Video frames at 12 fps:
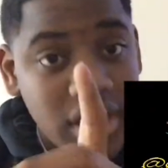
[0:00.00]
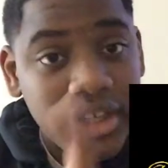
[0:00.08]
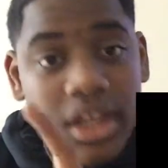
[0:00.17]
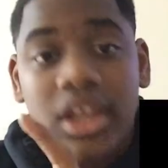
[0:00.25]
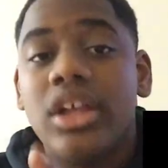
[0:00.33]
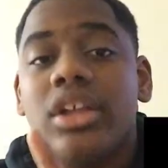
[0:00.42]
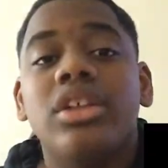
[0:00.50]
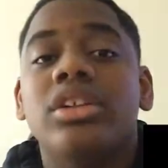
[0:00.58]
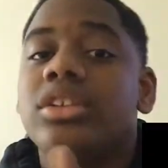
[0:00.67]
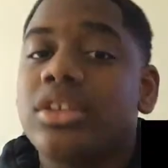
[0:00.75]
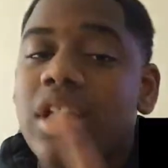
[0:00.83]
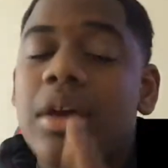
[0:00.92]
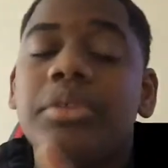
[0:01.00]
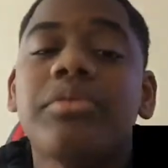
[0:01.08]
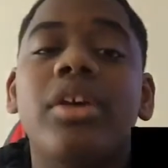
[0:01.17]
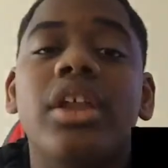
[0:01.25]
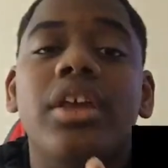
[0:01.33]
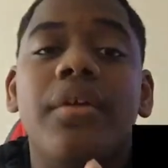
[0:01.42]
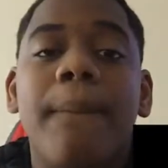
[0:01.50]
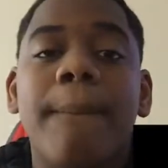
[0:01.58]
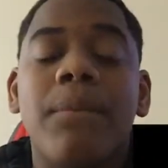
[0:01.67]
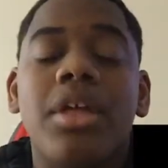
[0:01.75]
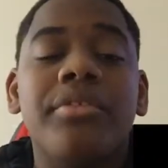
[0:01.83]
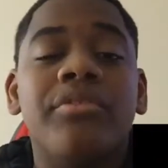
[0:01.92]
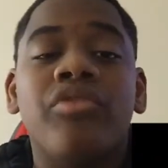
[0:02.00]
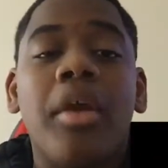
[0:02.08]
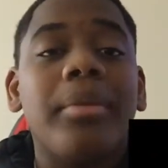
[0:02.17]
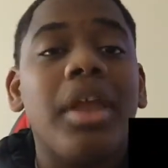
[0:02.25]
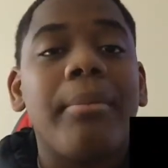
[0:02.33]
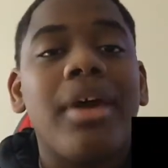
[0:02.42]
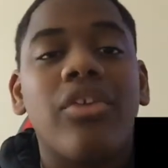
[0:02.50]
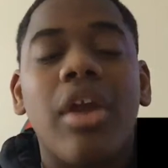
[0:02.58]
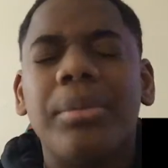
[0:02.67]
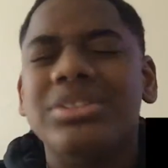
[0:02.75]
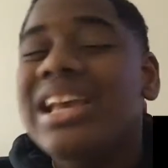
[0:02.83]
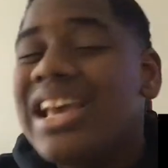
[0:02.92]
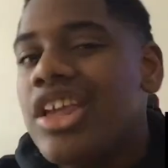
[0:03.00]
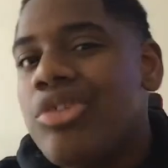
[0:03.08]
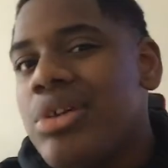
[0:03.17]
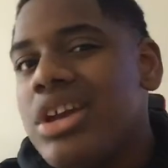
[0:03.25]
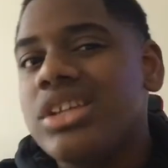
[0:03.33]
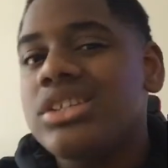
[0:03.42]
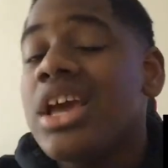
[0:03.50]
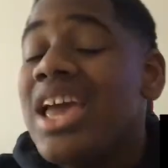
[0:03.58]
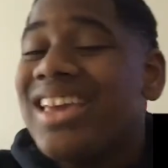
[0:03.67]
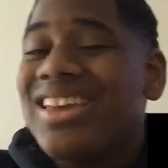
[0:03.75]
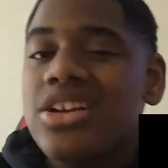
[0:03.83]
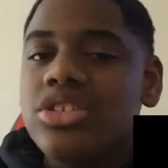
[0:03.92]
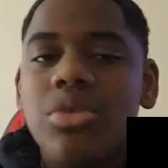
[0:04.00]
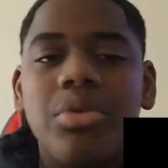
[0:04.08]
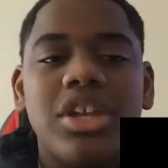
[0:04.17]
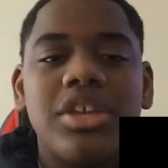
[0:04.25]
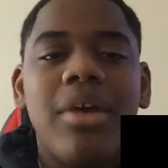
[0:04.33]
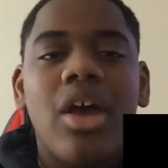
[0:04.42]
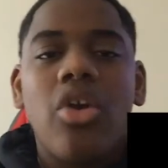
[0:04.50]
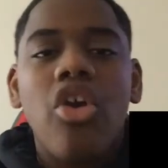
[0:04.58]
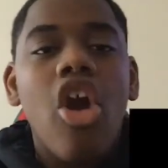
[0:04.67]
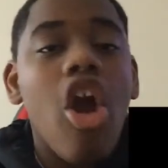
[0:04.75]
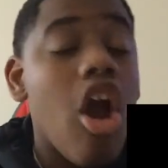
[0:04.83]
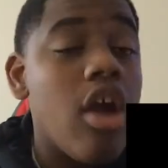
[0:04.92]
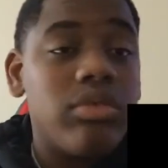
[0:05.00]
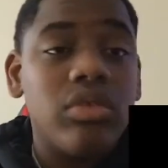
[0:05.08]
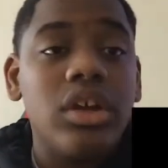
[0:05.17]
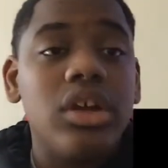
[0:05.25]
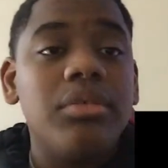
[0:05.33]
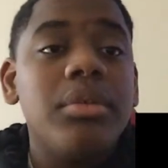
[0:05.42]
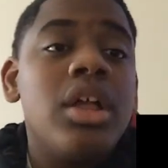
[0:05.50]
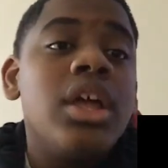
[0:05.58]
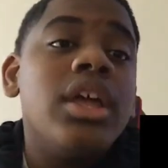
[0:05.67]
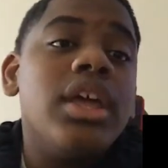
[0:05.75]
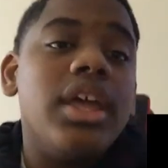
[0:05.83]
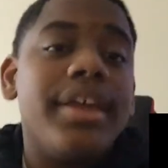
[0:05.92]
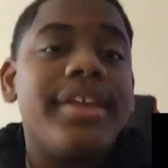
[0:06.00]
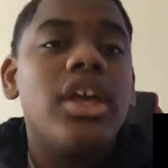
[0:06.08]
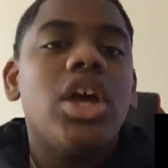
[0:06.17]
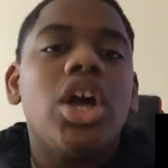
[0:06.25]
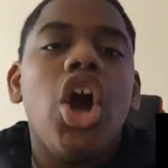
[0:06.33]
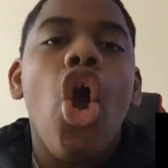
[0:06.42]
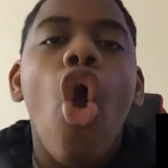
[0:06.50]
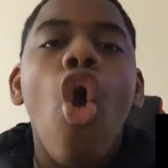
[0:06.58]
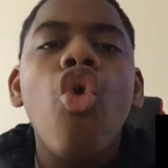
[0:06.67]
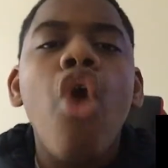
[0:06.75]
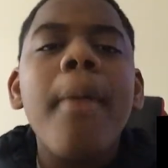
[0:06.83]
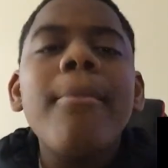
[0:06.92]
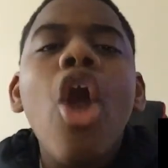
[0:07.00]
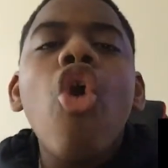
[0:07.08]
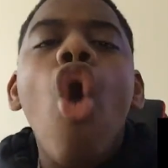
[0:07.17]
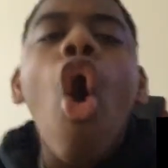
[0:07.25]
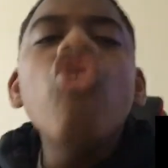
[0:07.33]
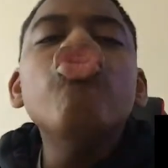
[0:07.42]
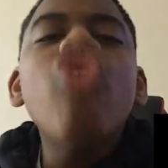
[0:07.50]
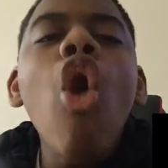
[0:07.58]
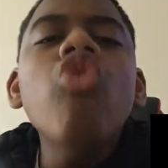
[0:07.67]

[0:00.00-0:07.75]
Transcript: uh, that was funny. That was rapping like battle rappers. Anyways, Ketchup won this battle off rip. And, yeah, oh, I'm out. Oh, oh,